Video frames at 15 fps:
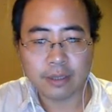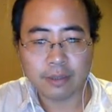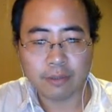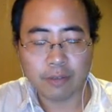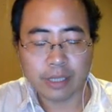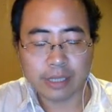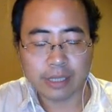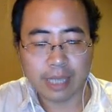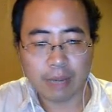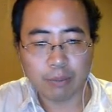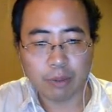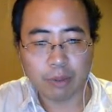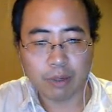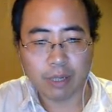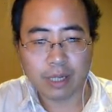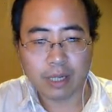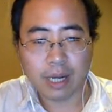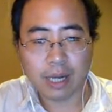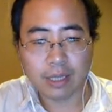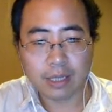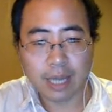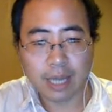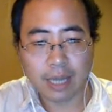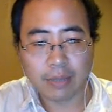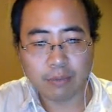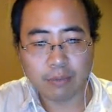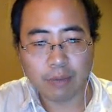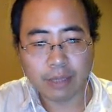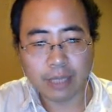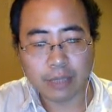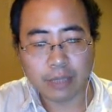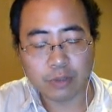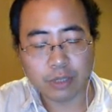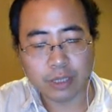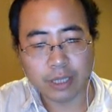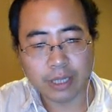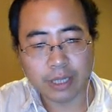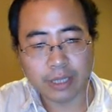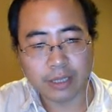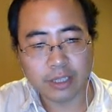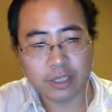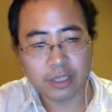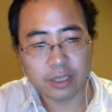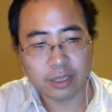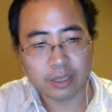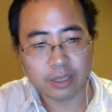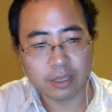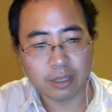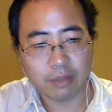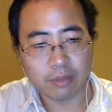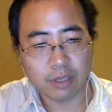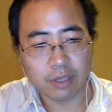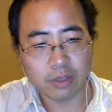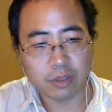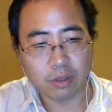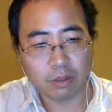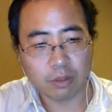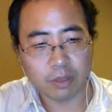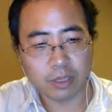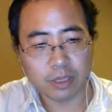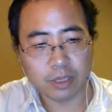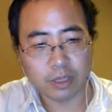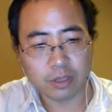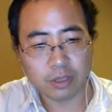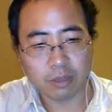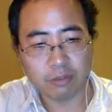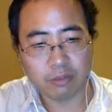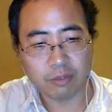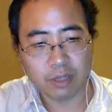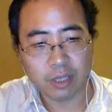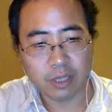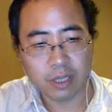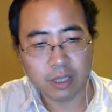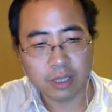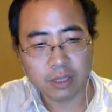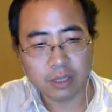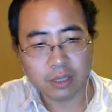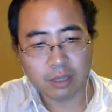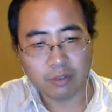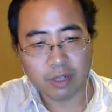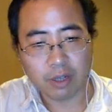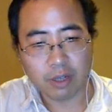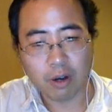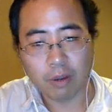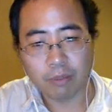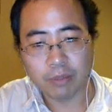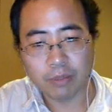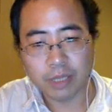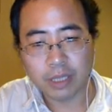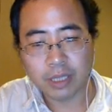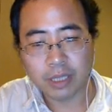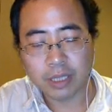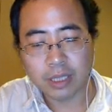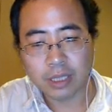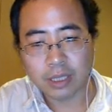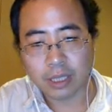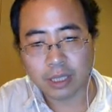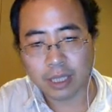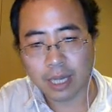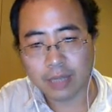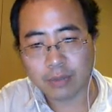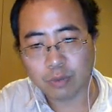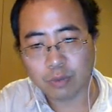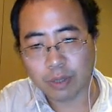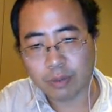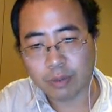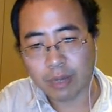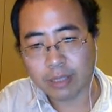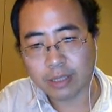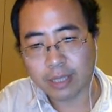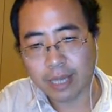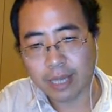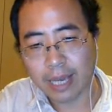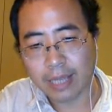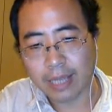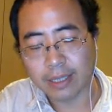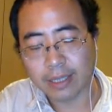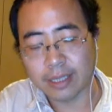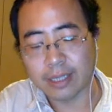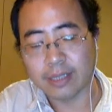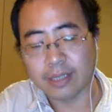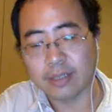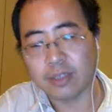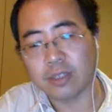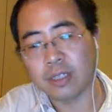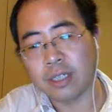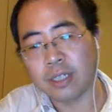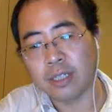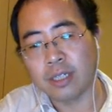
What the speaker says: For example, on line 118 of the ZOPT_server_COM, the class request header is